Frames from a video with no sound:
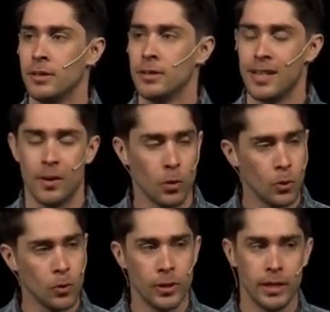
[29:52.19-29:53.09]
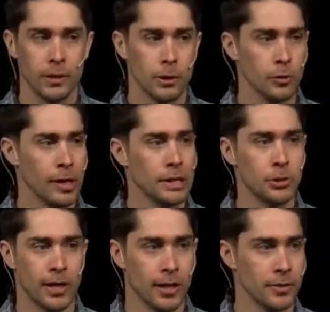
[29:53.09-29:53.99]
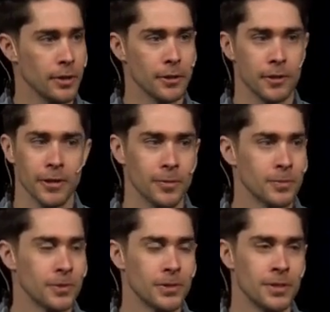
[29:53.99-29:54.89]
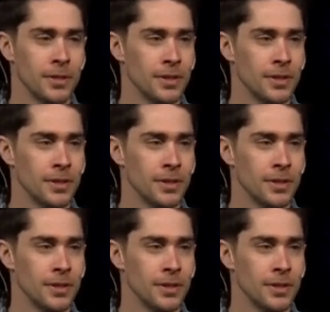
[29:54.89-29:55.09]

is now holding her grandchild in her arms.